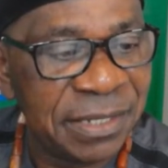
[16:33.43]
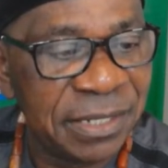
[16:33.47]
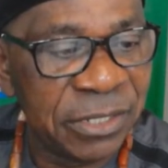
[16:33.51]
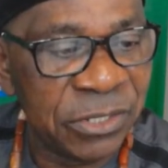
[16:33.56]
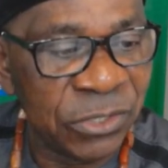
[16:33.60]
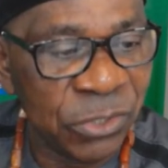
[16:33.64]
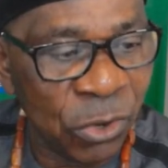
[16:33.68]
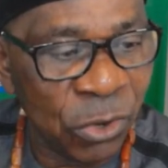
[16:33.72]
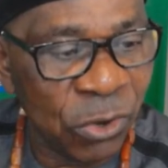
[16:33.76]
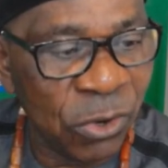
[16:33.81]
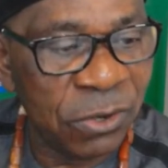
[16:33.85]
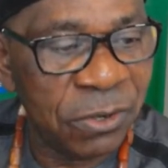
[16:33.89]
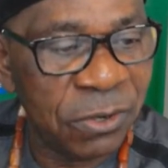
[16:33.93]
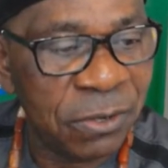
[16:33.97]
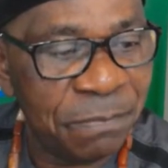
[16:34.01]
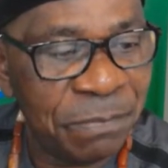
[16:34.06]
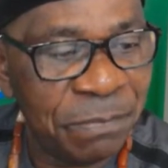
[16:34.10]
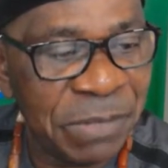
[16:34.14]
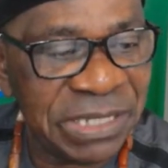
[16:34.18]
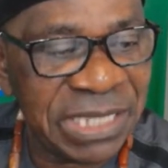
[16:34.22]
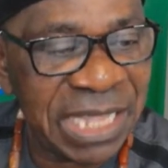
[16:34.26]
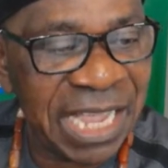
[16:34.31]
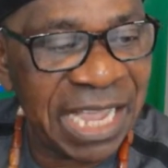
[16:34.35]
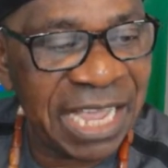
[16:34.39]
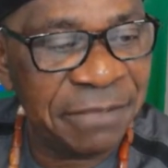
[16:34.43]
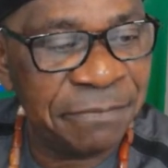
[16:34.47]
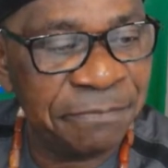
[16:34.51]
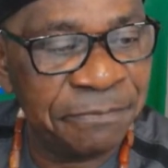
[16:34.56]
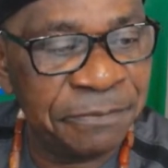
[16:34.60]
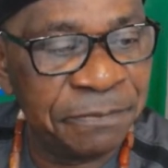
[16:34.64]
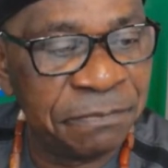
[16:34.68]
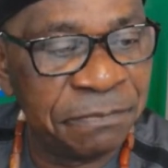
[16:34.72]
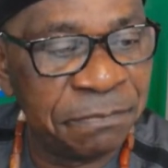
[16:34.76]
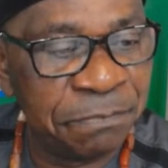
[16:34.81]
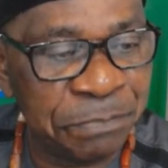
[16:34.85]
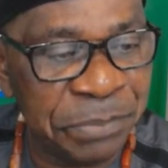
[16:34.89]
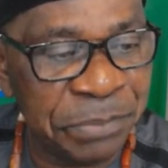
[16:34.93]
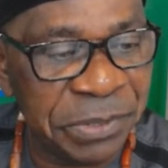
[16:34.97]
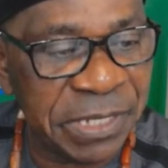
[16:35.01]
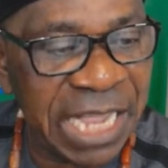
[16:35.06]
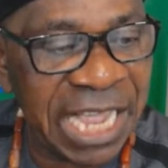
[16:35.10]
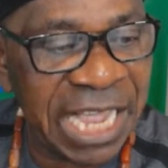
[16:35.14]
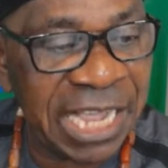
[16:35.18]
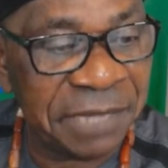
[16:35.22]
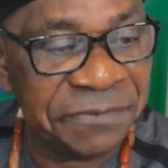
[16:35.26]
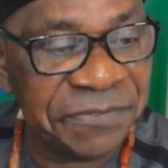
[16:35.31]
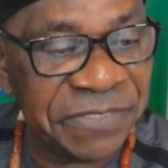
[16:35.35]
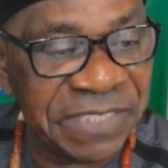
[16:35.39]
No, but I
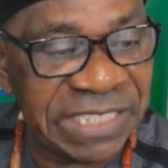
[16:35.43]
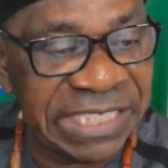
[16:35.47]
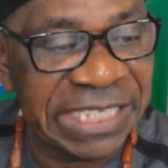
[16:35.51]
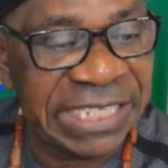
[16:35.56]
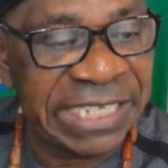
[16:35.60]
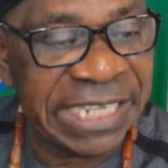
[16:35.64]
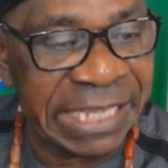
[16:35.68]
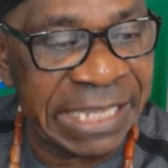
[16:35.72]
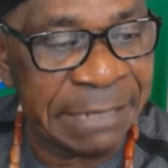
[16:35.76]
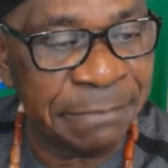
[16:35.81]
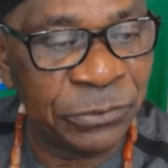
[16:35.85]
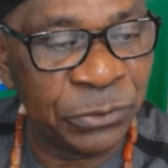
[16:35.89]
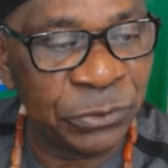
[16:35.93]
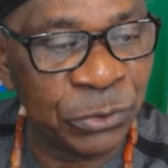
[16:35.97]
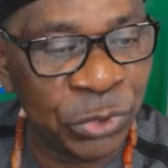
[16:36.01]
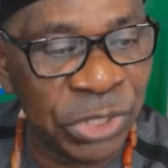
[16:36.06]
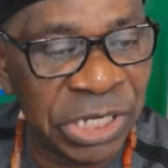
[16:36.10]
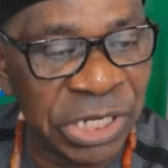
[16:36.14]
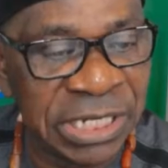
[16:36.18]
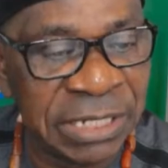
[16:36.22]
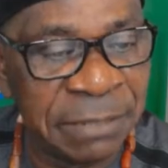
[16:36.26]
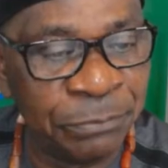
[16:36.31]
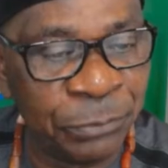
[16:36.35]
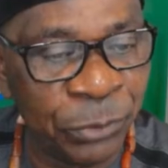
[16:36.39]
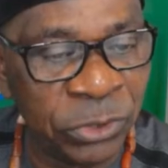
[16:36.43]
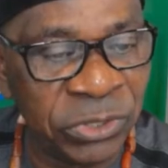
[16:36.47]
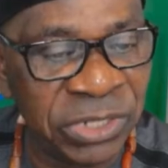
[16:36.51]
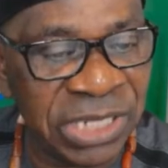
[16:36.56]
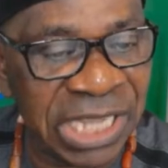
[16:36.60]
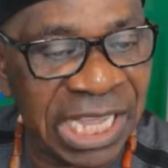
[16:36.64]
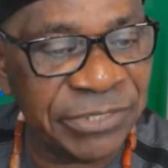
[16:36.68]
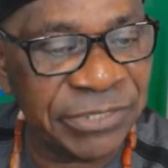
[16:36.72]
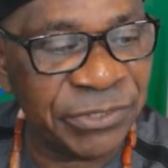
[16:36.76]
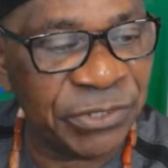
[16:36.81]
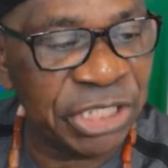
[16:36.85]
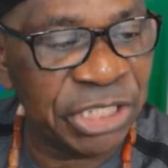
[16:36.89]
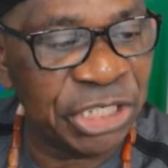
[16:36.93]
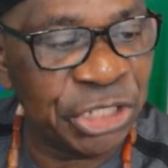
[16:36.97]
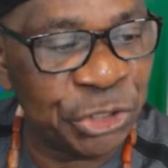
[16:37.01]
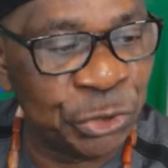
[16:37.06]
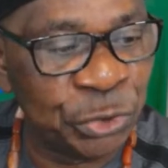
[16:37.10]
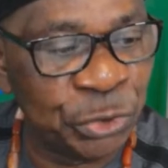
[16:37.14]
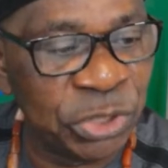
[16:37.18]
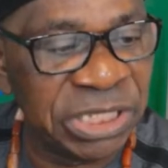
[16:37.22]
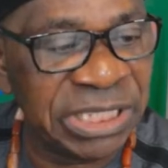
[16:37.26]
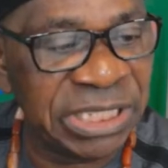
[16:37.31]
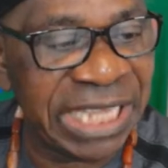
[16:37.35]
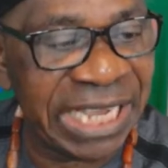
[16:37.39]
have seen him during broadcasts
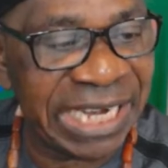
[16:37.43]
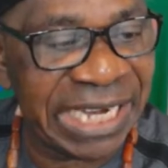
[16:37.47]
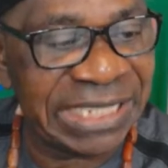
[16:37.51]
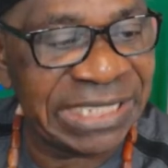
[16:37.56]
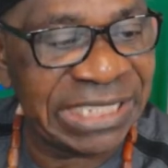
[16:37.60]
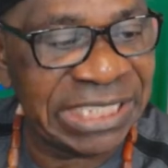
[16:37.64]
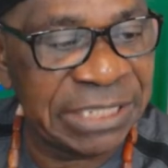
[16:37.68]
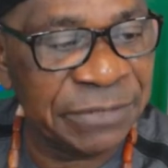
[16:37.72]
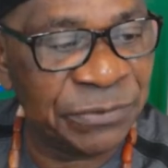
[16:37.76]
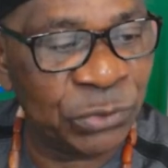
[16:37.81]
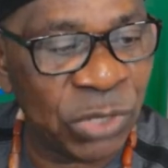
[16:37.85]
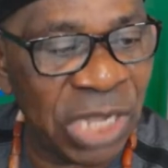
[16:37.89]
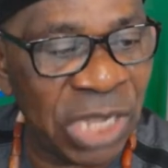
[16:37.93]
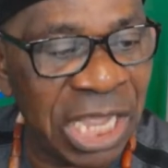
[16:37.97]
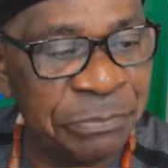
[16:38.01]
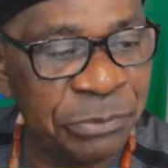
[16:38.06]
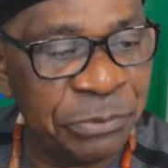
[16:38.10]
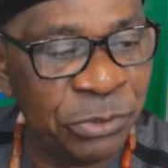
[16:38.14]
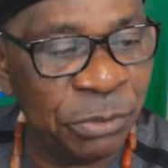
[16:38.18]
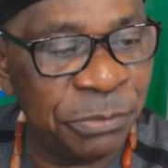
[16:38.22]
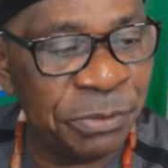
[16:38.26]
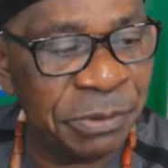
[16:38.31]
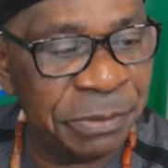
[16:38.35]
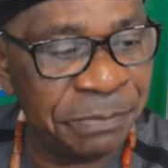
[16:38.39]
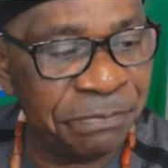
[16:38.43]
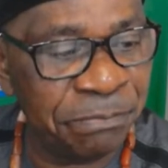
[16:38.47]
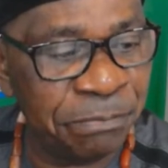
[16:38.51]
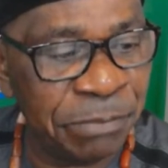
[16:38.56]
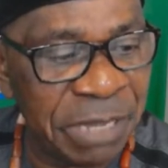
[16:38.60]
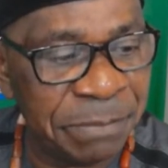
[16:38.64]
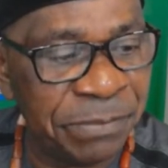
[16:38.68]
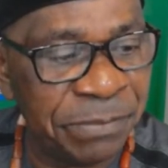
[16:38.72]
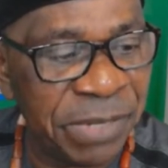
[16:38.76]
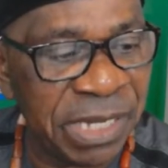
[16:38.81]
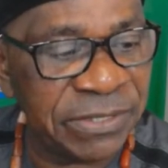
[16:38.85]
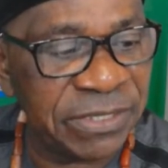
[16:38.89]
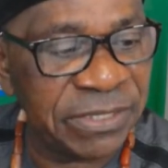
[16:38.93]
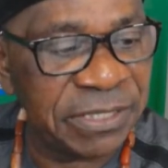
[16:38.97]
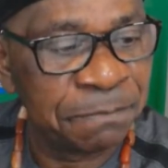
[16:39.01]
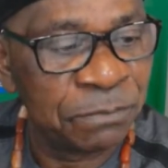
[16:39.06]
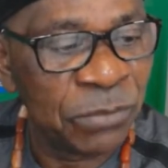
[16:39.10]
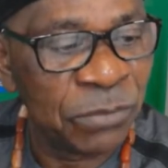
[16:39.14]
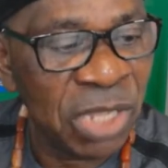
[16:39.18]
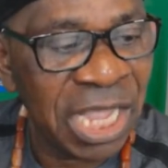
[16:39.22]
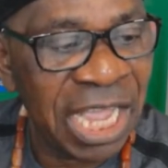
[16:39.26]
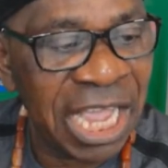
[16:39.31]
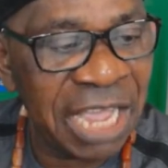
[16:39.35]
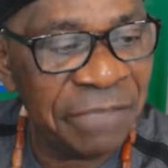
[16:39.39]
issuing directives to IPOB members.
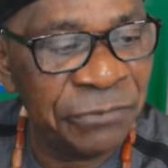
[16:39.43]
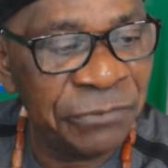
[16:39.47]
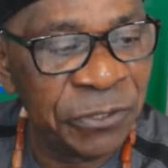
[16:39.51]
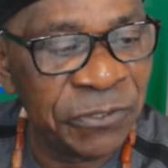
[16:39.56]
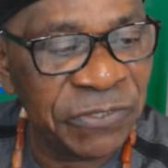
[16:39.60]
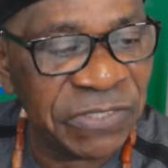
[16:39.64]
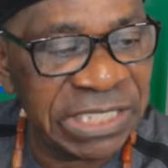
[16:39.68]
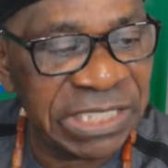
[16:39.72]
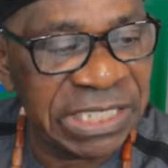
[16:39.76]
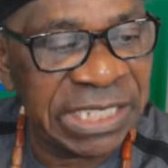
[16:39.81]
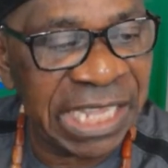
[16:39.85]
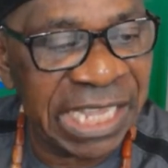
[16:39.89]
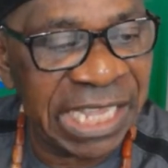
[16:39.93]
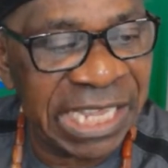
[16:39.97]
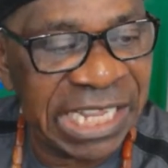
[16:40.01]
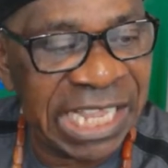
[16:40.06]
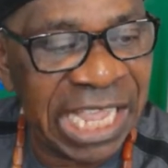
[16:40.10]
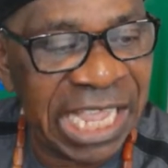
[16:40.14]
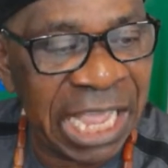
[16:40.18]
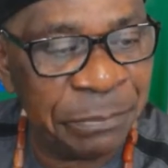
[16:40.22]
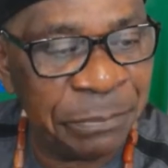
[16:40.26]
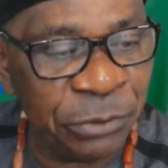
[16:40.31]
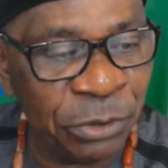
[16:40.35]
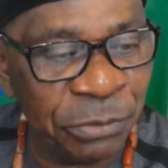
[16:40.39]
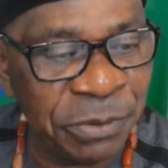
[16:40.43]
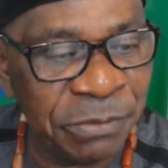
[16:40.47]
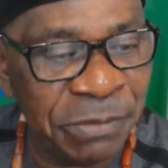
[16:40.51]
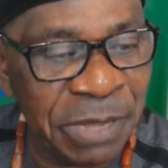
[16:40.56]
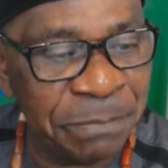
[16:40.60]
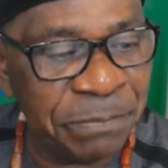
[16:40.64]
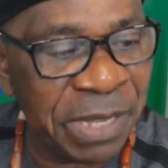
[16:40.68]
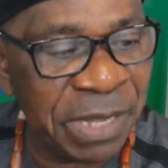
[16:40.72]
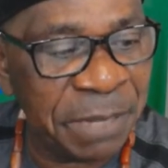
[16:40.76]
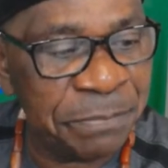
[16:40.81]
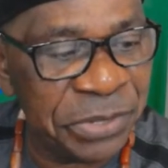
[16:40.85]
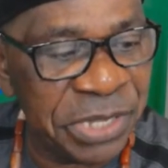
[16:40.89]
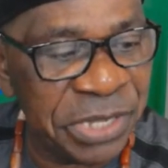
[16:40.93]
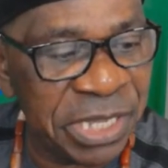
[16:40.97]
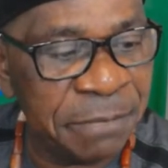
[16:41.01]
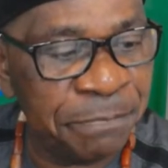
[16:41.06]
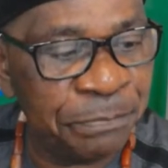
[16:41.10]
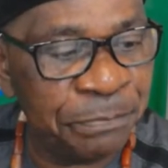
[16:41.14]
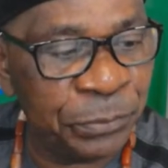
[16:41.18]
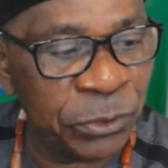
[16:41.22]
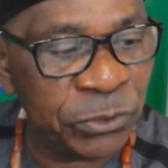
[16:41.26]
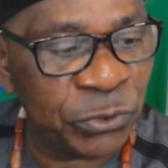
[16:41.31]
Have you seen any IPOB member being